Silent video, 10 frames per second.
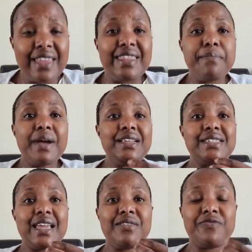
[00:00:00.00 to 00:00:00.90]
they might
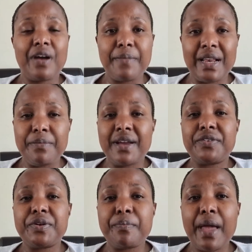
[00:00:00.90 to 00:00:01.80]
say it verbally,
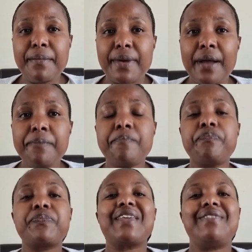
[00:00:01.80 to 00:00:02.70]
but remember,
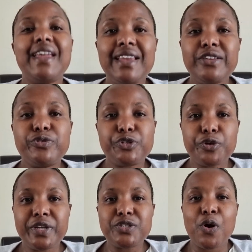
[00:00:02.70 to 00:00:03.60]
they need to
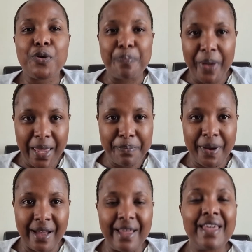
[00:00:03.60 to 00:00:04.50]
show it on
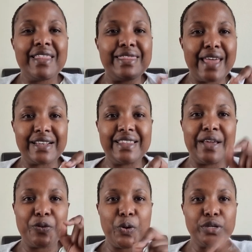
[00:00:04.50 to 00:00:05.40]
paper that they
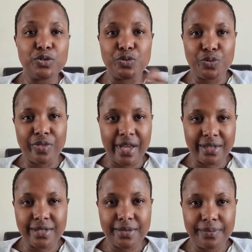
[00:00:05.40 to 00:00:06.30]
are going to do
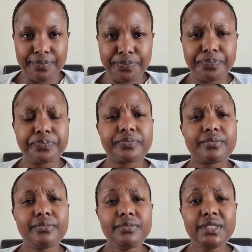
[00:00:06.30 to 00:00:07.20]
that.
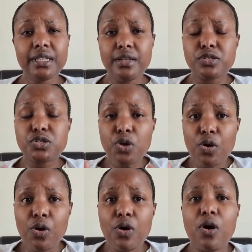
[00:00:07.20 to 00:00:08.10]

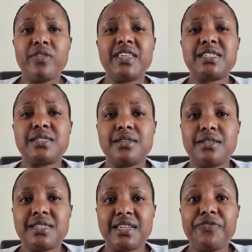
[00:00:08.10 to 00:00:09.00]
So on this
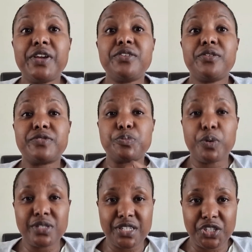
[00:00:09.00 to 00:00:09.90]
certificate of
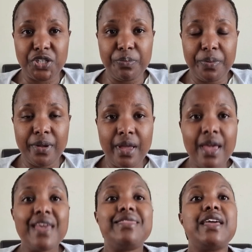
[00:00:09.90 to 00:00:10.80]
sponsorship,
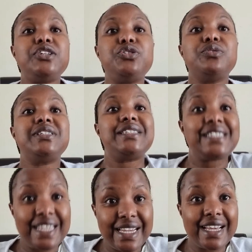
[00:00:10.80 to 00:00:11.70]
they should
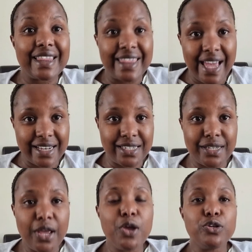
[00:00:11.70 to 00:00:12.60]
tick that
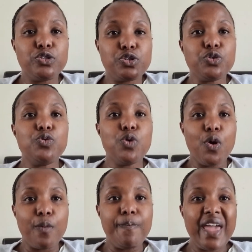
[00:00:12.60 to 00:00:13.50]
to
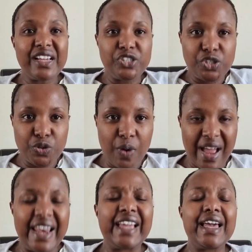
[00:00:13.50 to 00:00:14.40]
make sure,
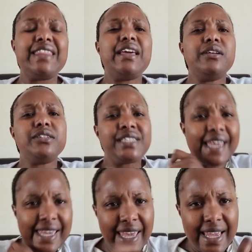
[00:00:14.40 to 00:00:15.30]
like
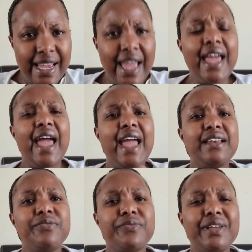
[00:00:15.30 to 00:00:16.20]
ticking,
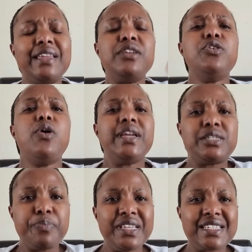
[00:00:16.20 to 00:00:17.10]
and you know,
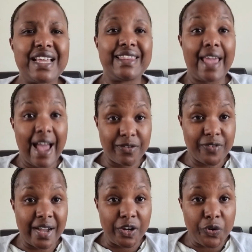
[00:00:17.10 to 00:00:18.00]
it means that they have
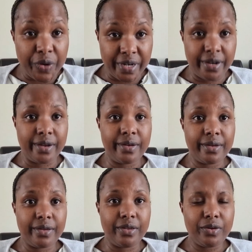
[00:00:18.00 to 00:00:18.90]
agreed.
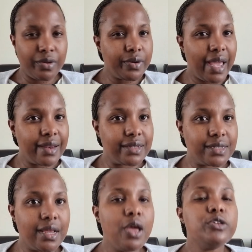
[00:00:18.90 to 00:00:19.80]
You get
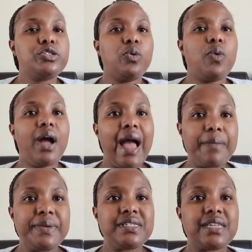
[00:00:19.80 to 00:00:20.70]
it? So what
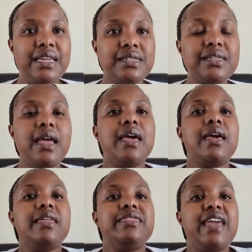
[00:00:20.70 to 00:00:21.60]
happens is
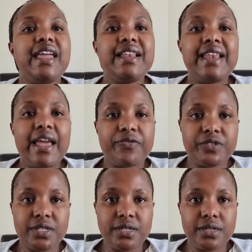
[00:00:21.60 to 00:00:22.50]
they
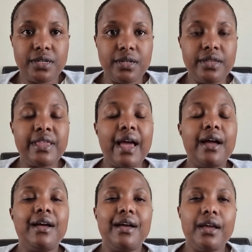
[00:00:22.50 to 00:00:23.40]
left
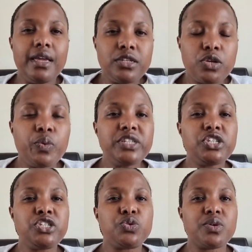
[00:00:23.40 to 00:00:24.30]
it, which
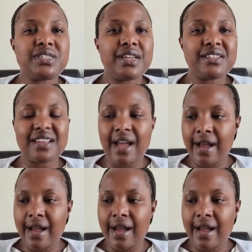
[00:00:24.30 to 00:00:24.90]
it wasn't